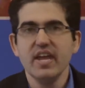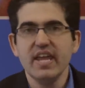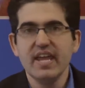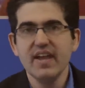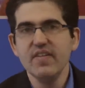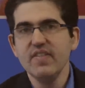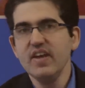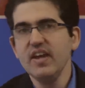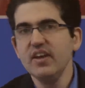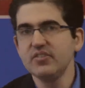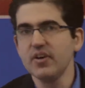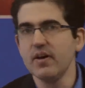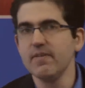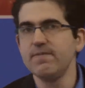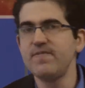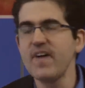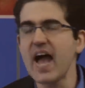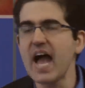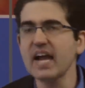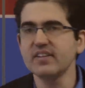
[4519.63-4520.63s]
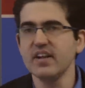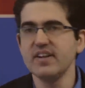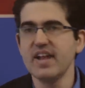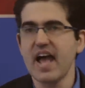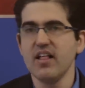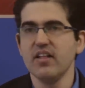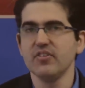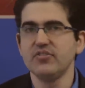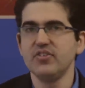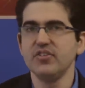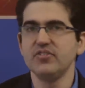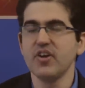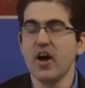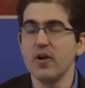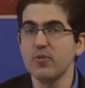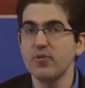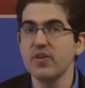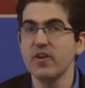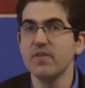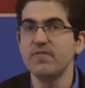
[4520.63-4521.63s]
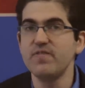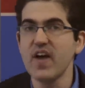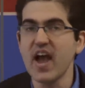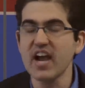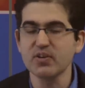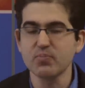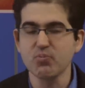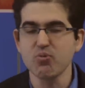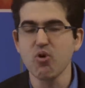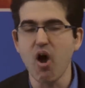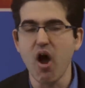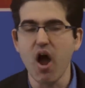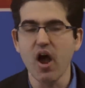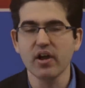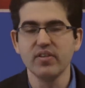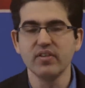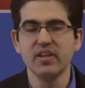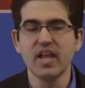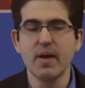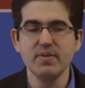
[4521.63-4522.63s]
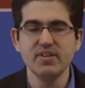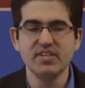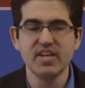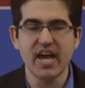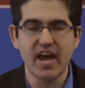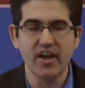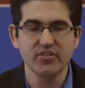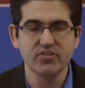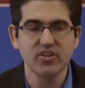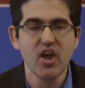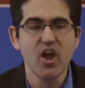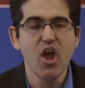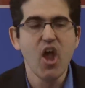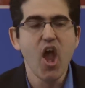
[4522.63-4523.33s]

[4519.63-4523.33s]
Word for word: in his effect analysis under the effect prong of the Lemon test